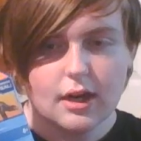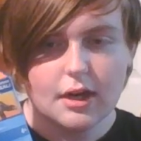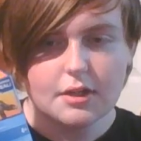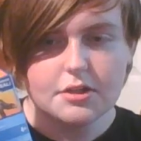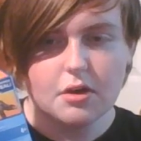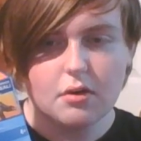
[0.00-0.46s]

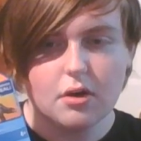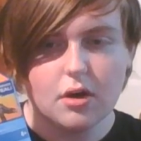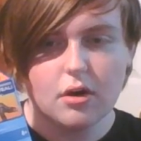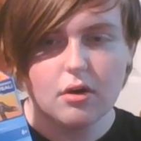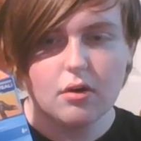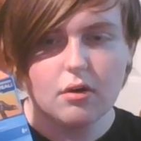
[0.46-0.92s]

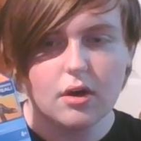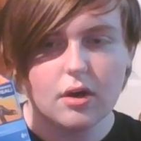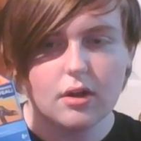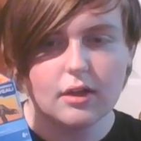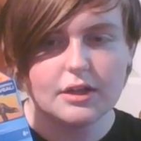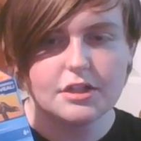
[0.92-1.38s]
Toho,
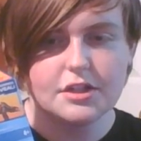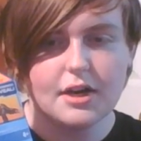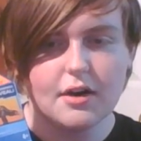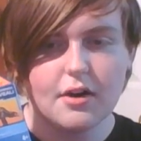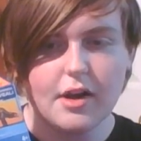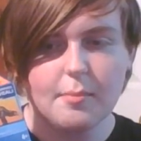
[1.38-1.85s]

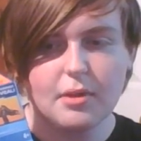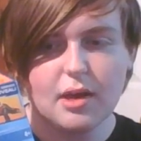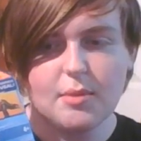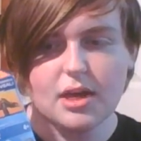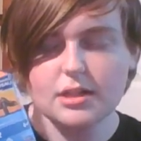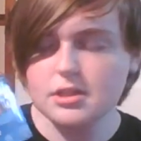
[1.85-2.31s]
Legendary,
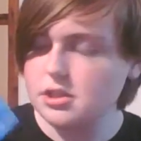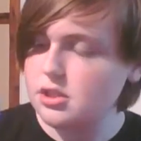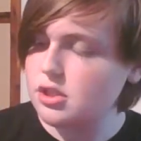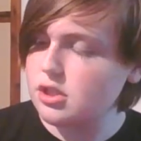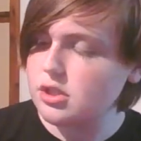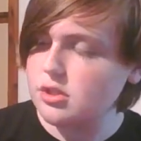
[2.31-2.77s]

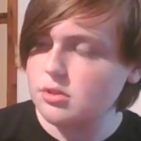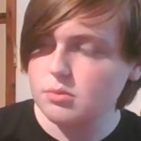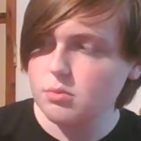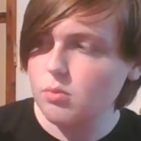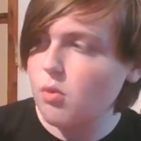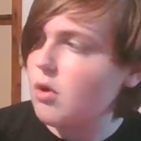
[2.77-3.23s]
Playmates,
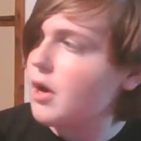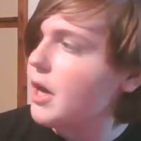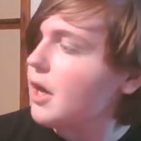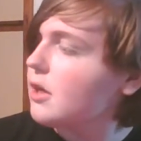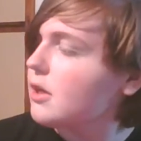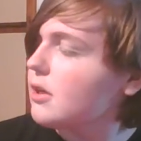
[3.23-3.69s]

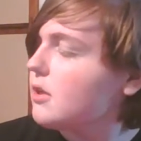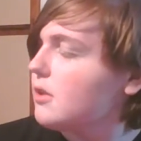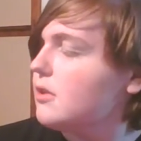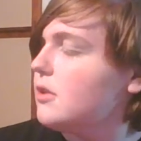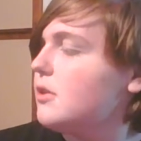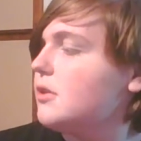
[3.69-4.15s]
Warning,
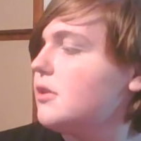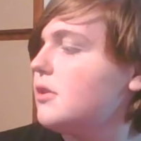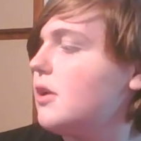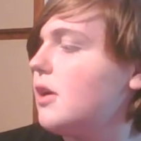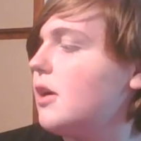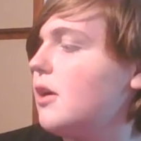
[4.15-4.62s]

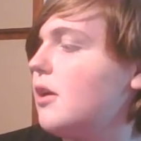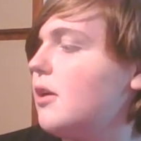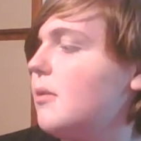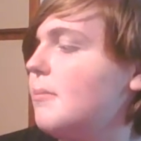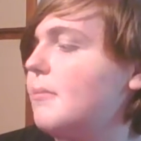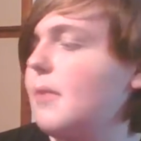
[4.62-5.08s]

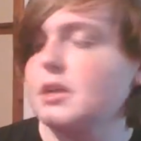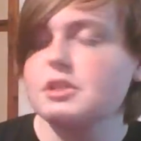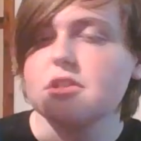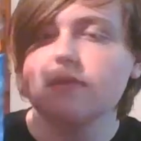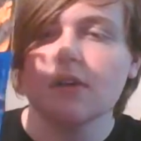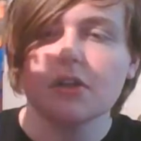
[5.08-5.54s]

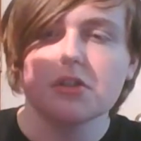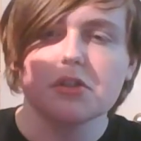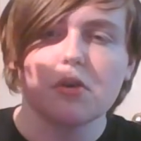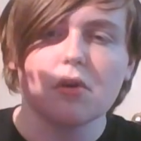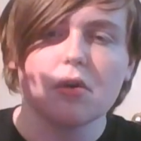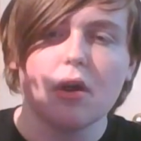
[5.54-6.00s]

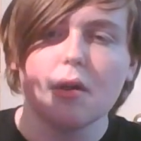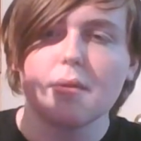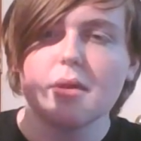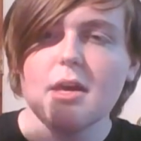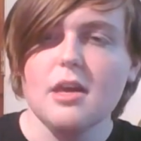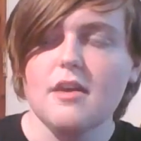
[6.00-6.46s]
Monsterverse, Skullcrawler
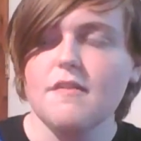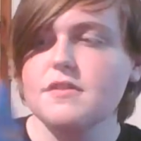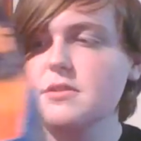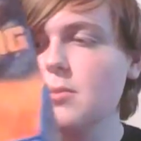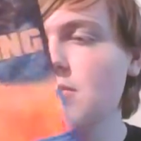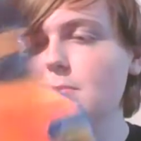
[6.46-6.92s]
with HEAV,
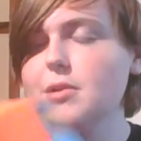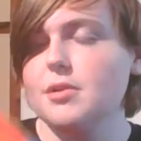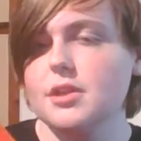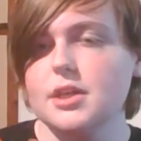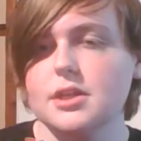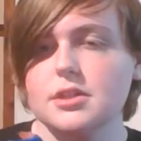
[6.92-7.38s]
some more
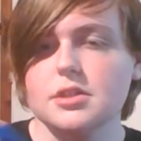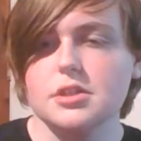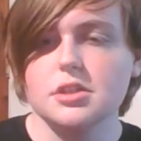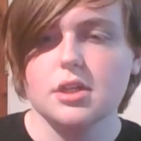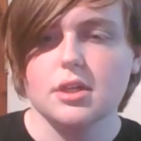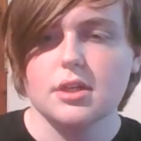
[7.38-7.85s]

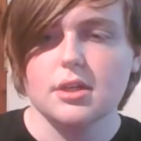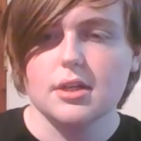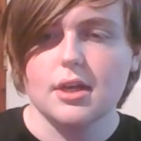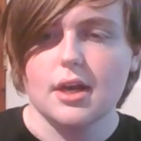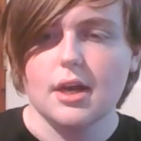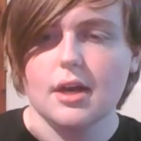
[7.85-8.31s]
buildings,
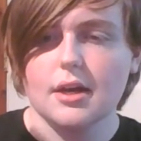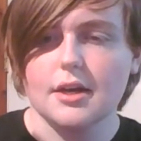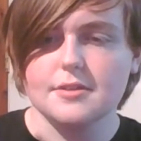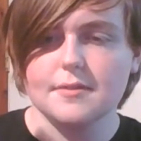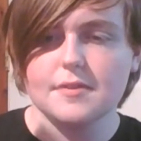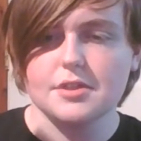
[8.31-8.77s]

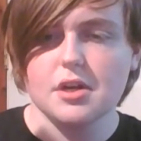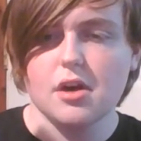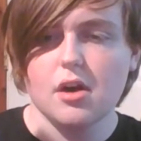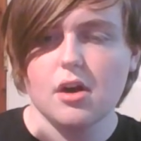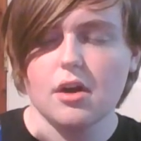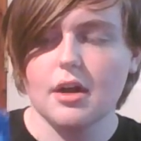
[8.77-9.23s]
Godzilla vs.
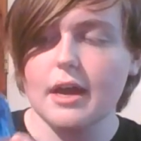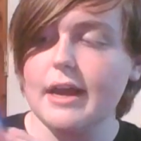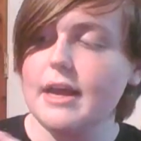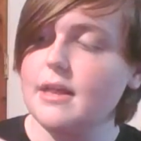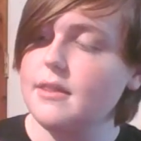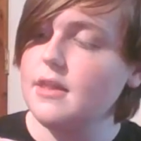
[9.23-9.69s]
Kong
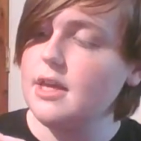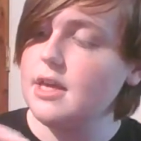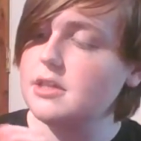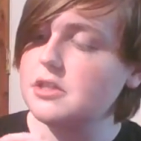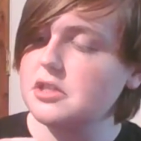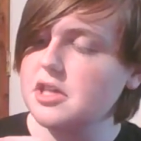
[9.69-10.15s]
in
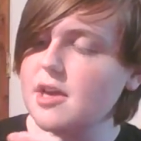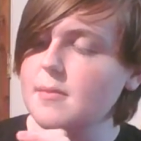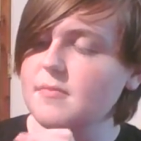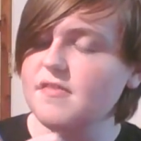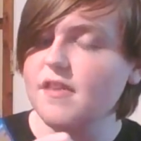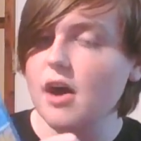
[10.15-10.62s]
the
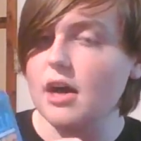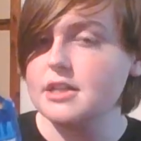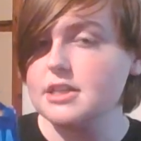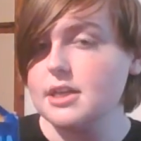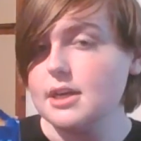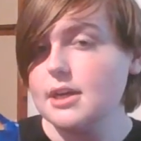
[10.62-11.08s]
same
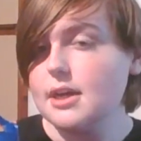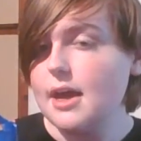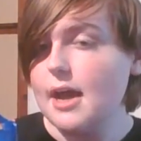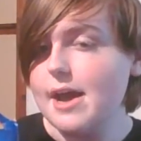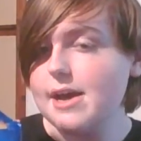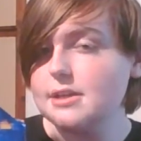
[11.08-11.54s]
font
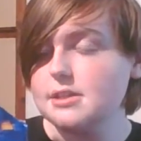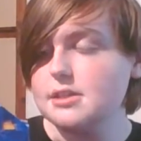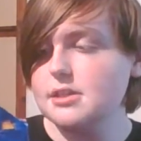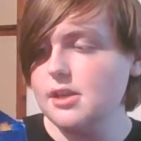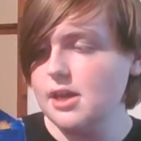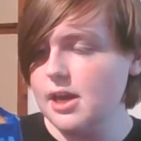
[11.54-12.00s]

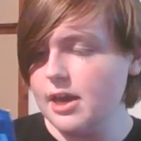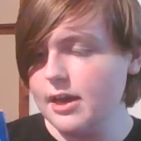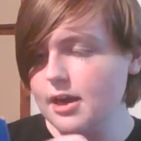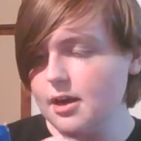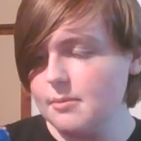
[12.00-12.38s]
as the